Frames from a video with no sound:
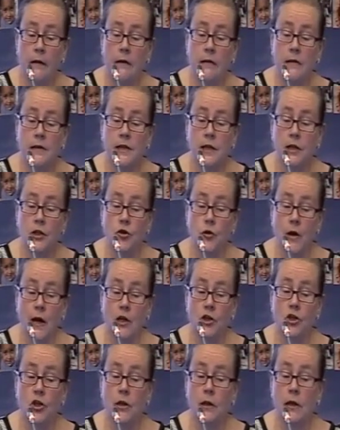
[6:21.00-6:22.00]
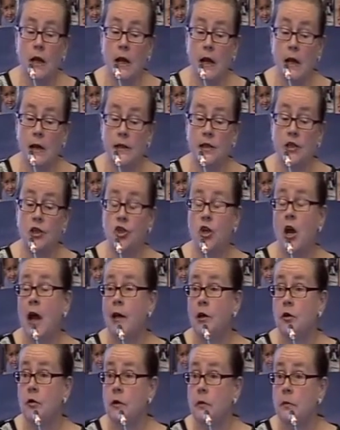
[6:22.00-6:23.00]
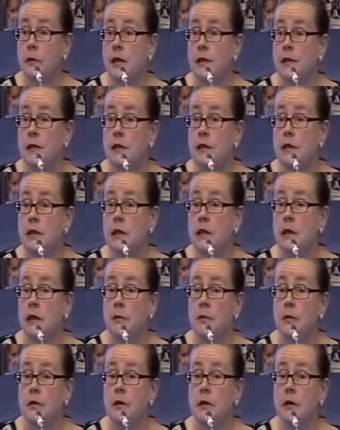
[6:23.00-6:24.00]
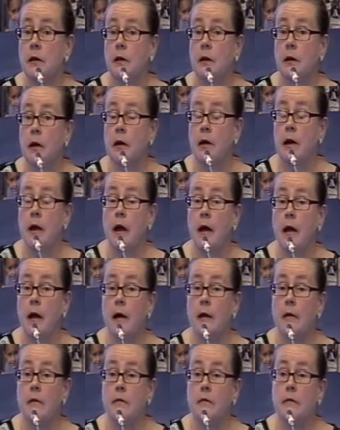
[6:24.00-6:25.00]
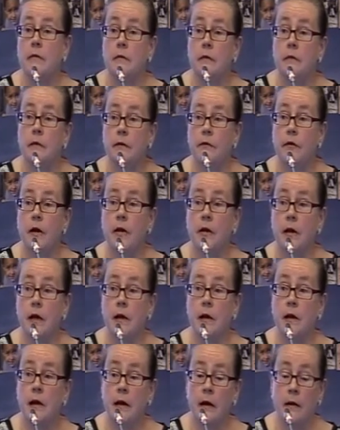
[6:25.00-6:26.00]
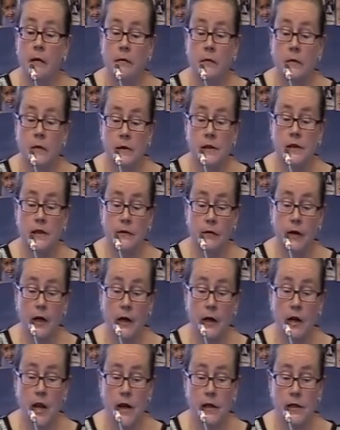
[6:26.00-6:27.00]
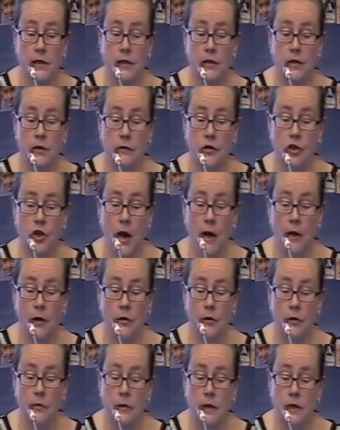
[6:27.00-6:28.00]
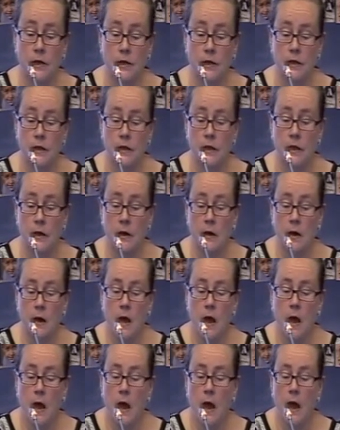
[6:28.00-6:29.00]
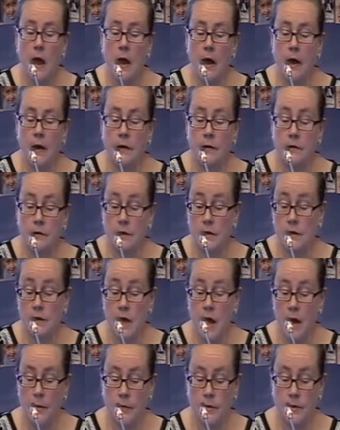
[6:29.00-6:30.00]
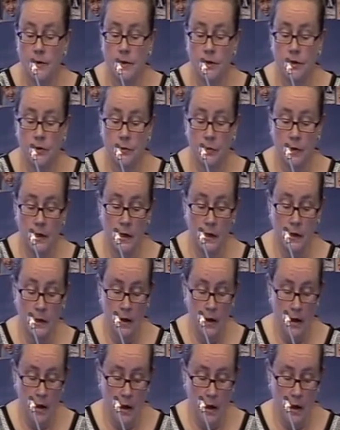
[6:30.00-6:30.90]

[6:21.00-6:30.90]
situation is childhood obesity, and in particular the very severe cases of childhood obesity. And this happens to be